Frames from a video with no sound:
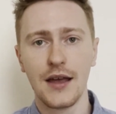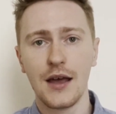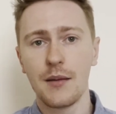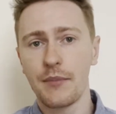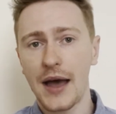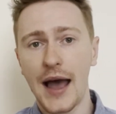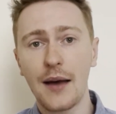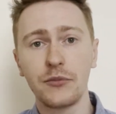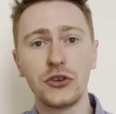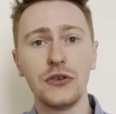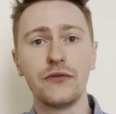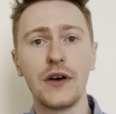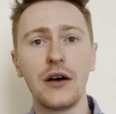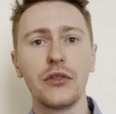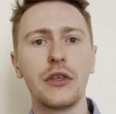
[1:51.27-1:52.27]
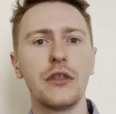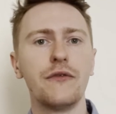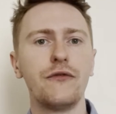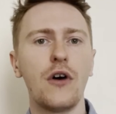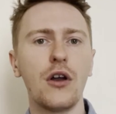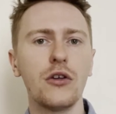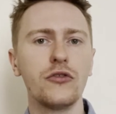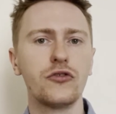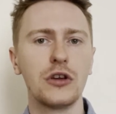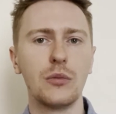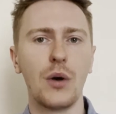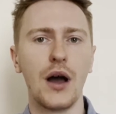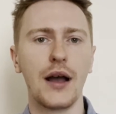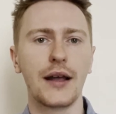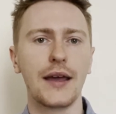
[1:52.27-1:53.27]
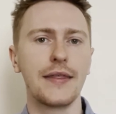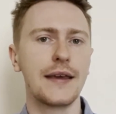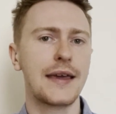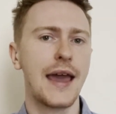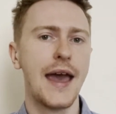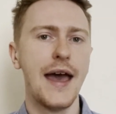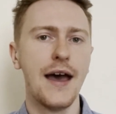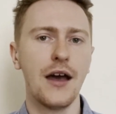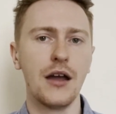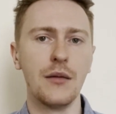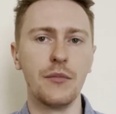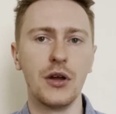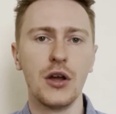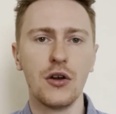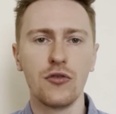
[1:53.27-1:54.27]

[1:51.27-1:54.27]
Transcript: Perhaps you felt that the voluntary work at the care home